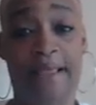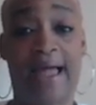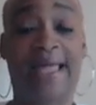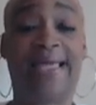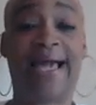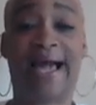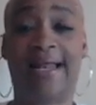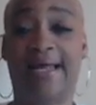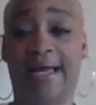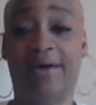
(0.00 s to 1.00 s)
I
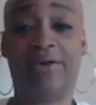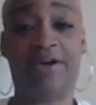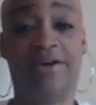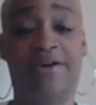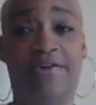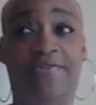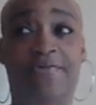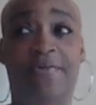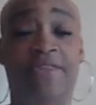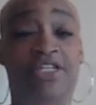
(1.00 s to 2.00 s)
got out of
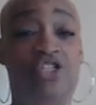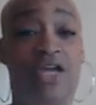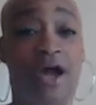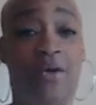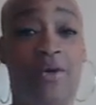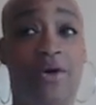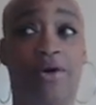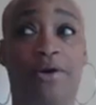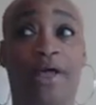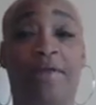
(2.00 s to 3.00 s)
the
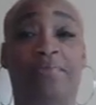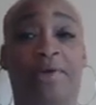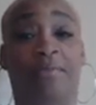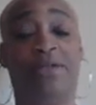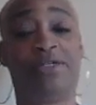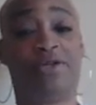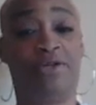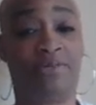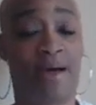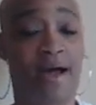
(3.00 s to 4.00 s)
shower and pretty much
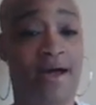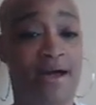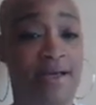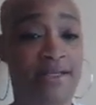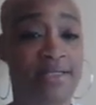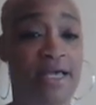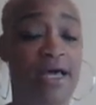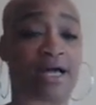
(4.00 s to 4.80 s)
closed my eyes